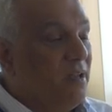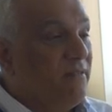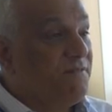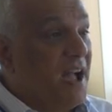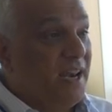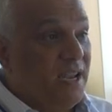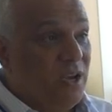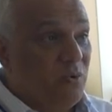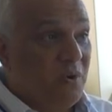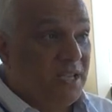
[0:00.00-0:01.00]

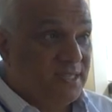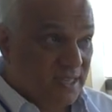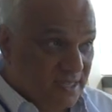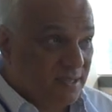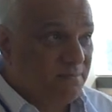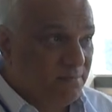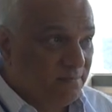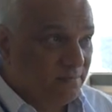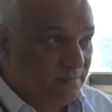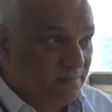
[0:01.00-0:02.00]
fighting racism,
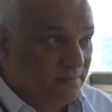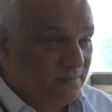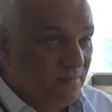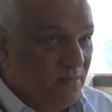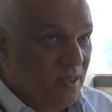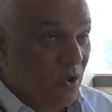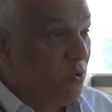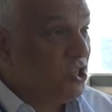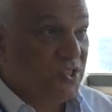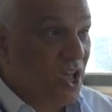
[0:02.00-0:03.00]

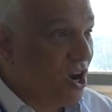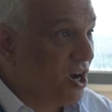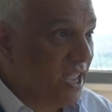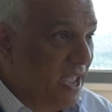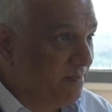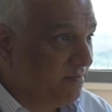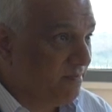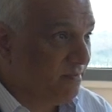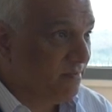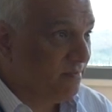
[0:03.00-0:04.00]
which is not our game.
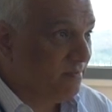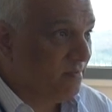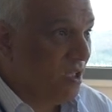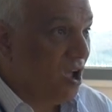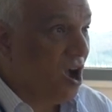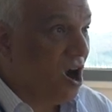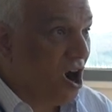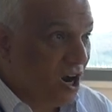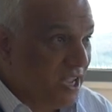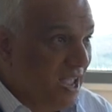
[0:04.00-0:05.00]

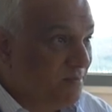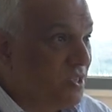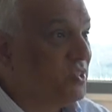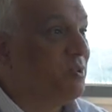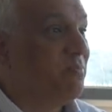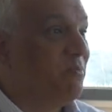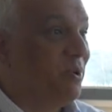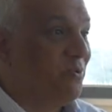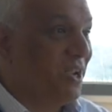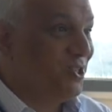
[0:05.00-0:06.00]
Our game is to
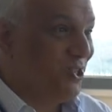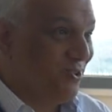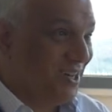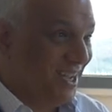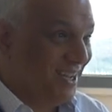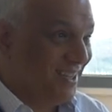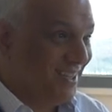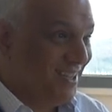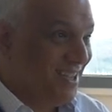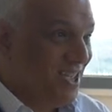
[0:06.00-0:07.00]
promote race unity.
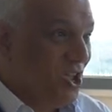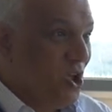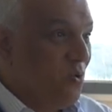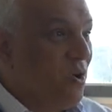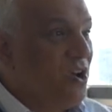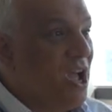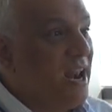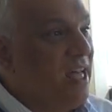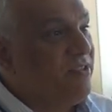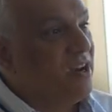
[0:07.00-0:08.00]
We're
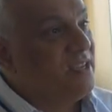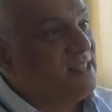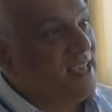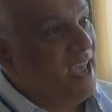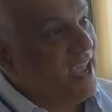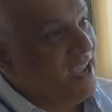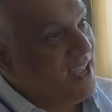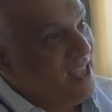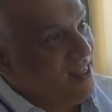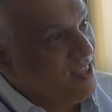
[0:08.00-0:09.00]
not out there to say,
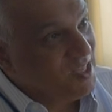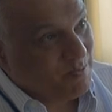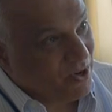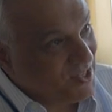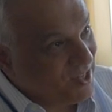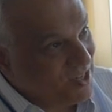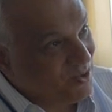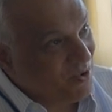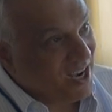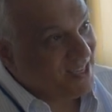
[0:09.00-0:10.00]
this person is
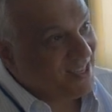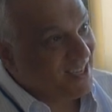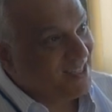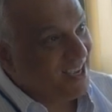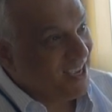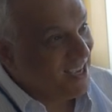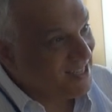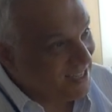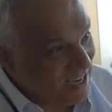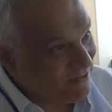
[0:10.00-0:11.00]
a racist,
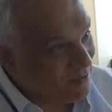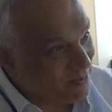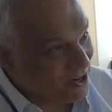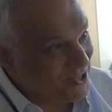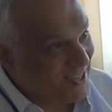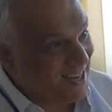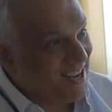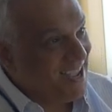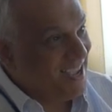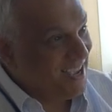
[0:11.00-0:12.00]
he's an evil person,
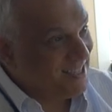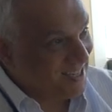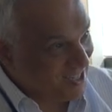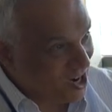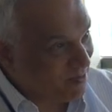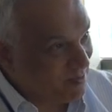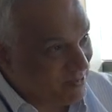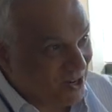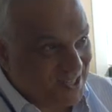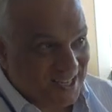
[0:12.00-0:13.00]
he's a terrible
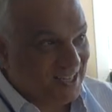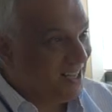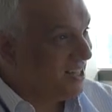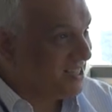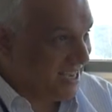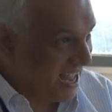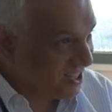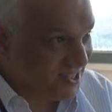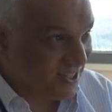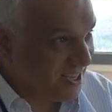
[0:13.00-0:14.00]
person, let's
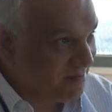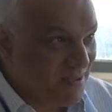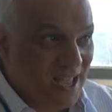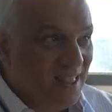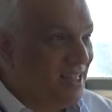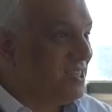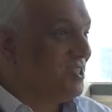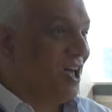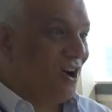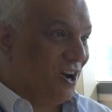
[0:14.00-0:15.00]
cancel him. That's
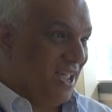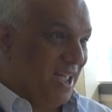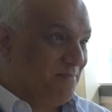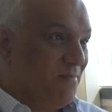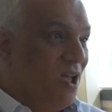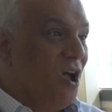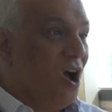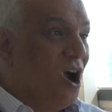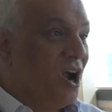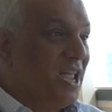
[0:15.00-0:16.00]
not our game.
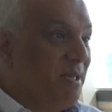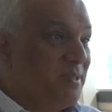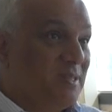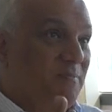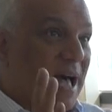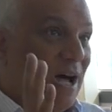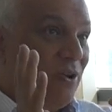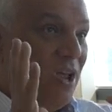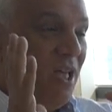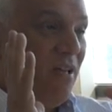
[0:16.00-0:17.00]
Our game is
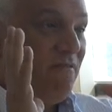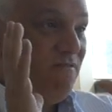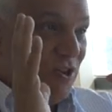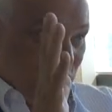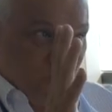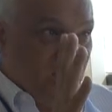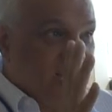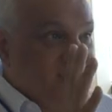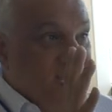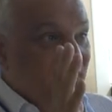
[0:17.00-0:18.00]
about
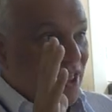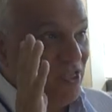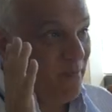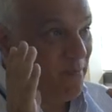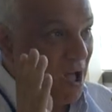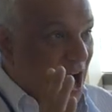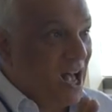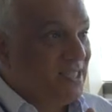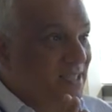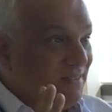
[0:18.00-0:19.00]
visualizing the
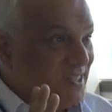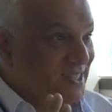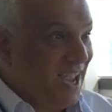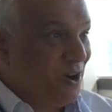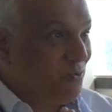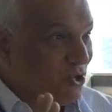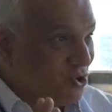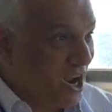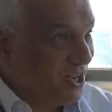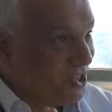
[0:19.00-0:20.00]
positive state we're
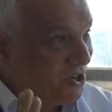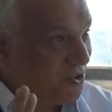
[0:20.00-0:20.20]
trying to